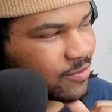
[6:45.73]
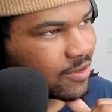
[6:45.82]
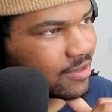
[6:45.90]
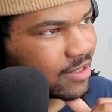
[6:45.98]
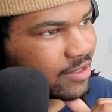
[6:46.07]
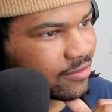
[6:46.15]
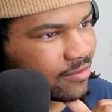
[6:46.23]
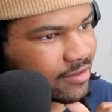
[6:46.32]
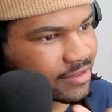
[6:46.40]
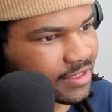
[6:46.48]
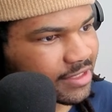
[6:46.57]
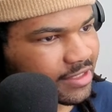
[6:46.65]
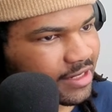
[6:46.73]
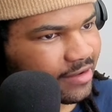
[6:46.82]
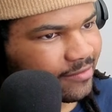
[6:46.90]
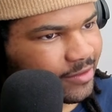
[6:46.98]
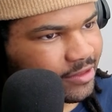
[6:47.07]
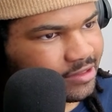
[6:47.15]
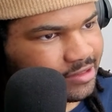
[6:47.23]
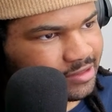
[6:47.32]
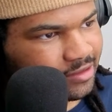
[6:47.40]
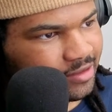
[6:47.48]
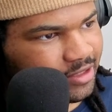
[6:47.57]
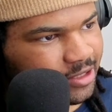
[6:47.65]
later on because I didn't have the lyrics
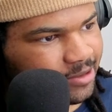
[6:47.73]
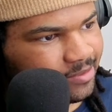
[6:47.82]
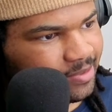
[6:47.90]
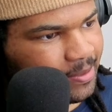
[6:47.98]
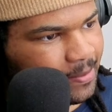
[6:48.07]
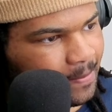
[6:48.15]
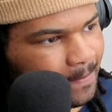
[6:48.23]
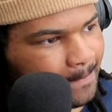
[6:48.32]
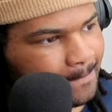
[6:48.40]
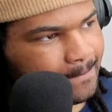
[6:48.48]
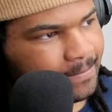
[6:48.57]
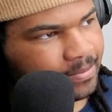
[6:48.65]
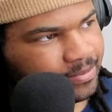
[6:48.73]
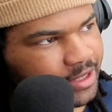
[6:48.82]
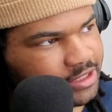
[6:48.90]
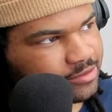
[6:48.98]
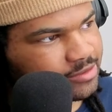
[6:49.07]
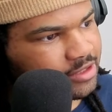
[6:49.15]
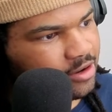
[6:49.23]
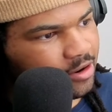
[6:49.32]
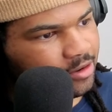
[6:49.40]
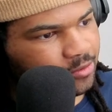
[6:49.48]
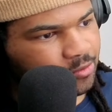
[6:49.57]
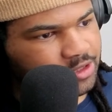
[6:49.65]
on there. Next one's
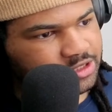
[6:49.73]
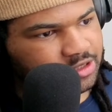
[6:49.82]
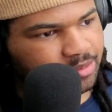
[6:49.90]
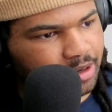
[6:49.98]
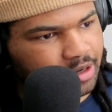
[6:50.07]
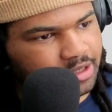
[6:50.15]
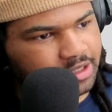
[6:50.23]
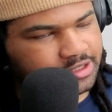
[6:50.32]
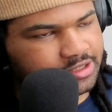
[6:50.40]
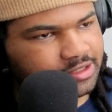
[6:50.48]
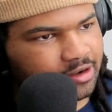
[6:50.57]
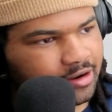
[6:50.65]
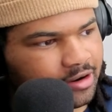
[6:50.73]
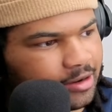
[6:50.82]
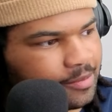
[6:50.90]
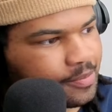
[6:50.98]
called Wish Upon a Star.